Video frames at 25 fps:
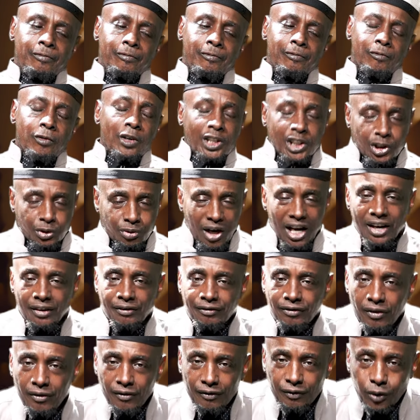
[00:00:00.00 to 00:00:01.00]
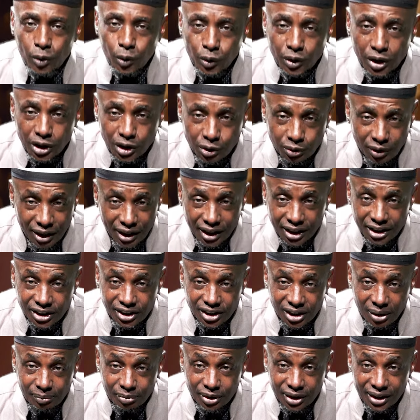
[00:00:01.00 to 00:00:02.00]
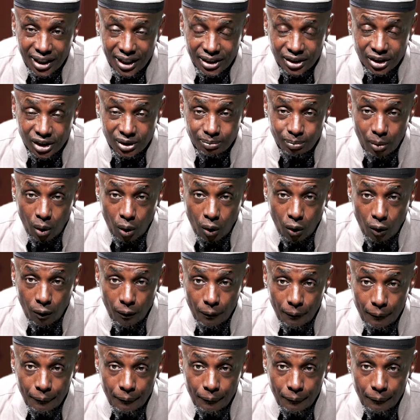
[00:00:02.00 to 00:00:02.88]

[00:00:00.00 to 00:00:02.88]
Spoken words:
restraint from food and drink is something that's small.